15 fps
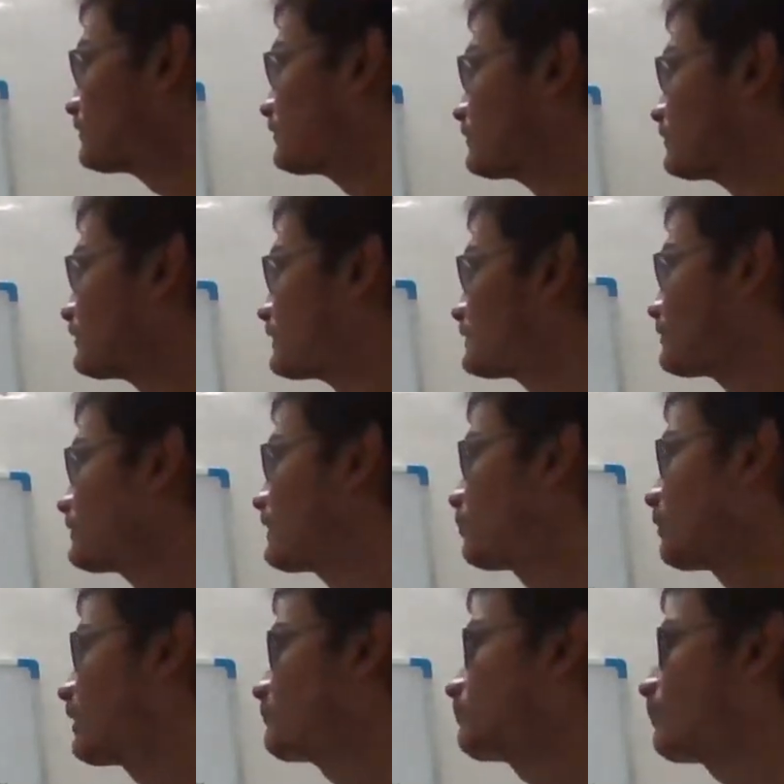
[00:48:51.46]
there's only
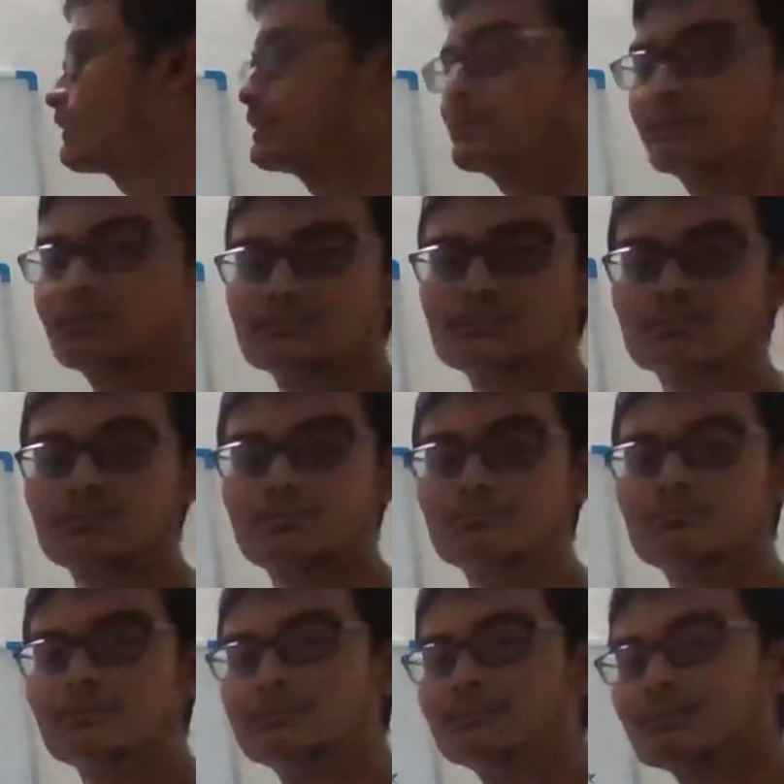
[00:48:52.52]
1 point here. So
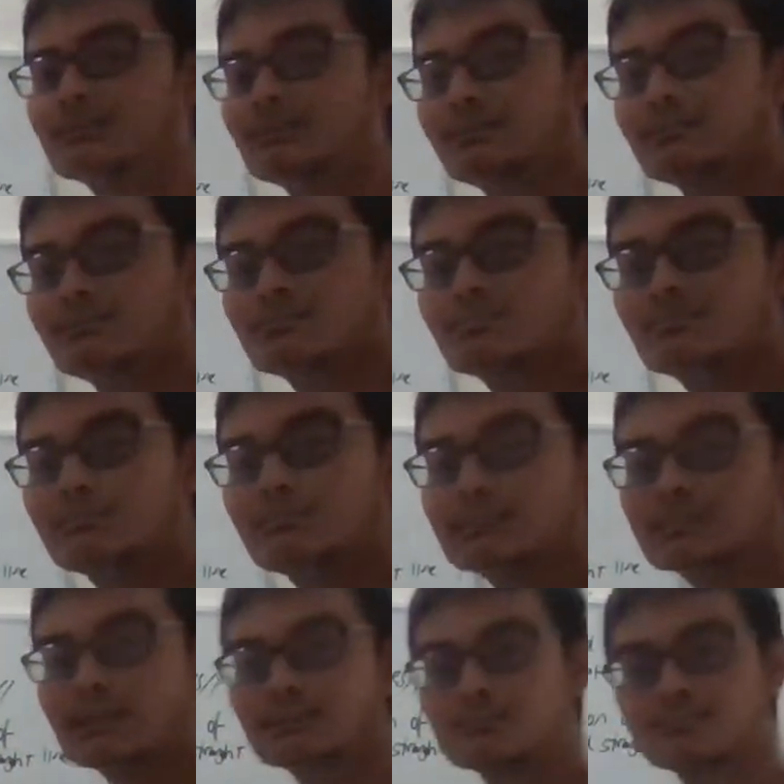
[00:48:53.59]
basically you
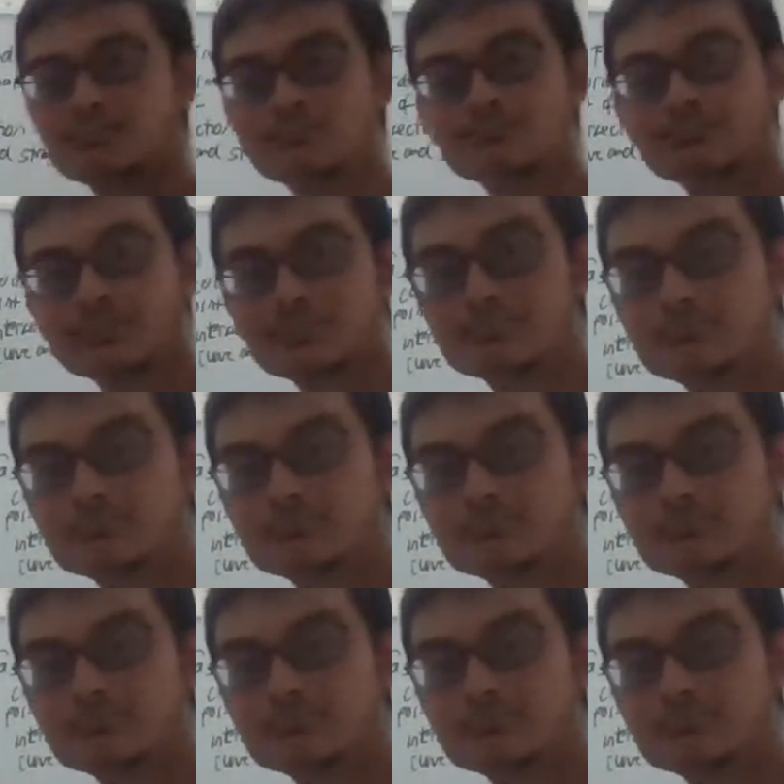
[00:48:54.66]
reject 1 point.